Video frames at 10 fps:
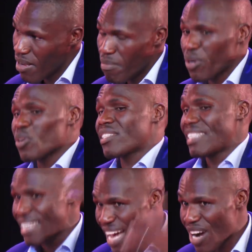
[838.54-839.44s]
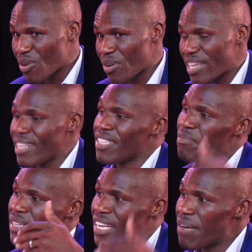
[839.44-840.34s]
because now it is
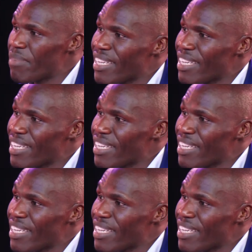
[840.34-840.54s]
becoming